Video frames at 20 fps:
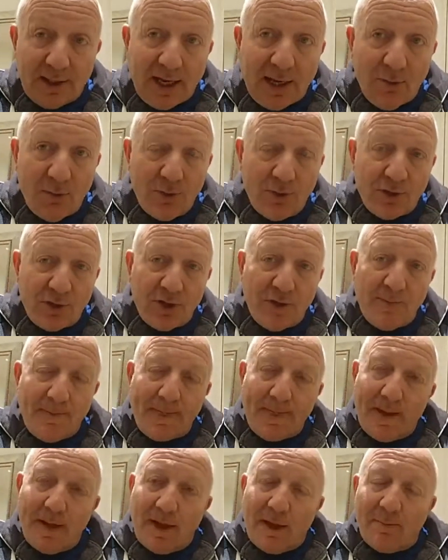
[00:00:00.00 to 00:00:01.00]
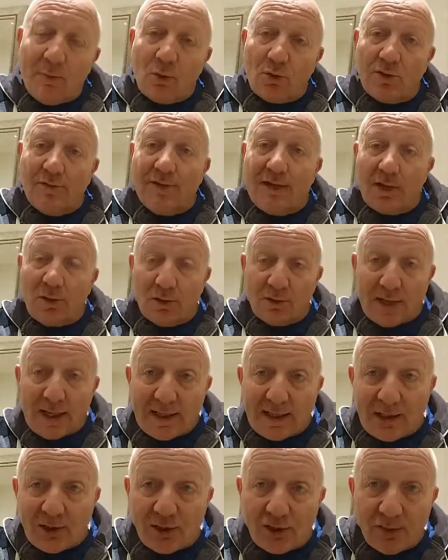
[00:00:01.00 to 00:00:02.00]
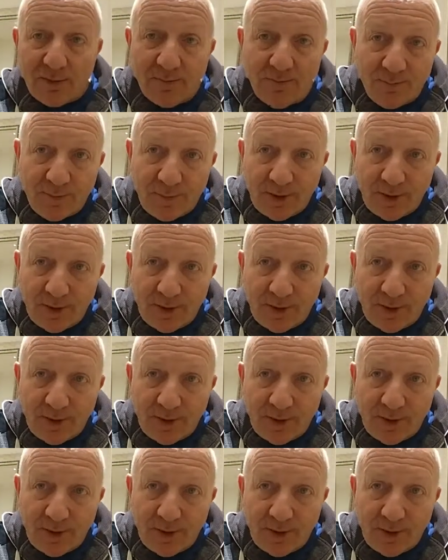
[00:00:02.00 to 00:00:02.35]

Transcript: I was a, um, a motor vehicle technician,